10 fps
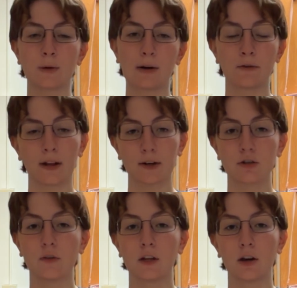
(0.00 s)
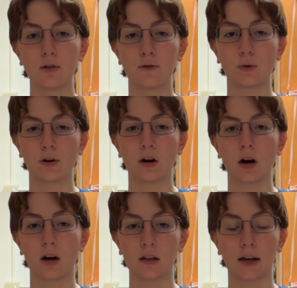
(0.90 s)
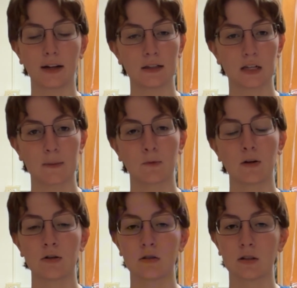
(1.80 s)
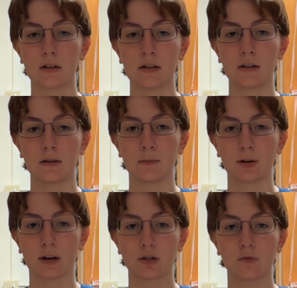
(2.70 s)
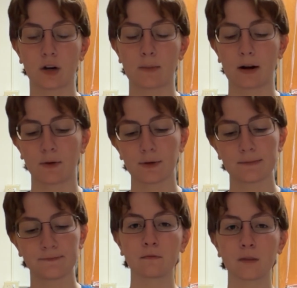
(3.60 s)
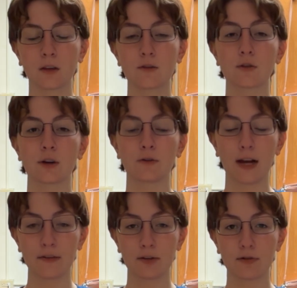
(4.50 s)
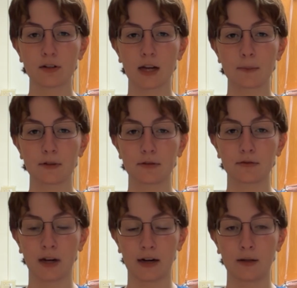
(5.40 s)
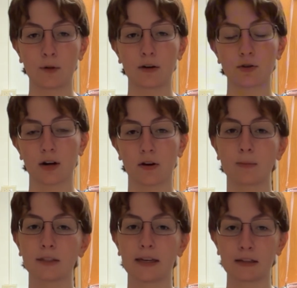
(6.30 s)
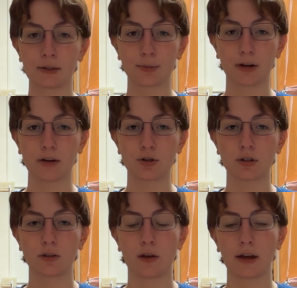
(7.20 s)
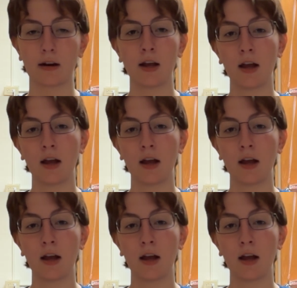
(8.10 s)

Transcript: my reflection video for our lighting assignment we just did in Production Fundamentals. So there are 5 different types of lighting we were trying to replicate in this project. You had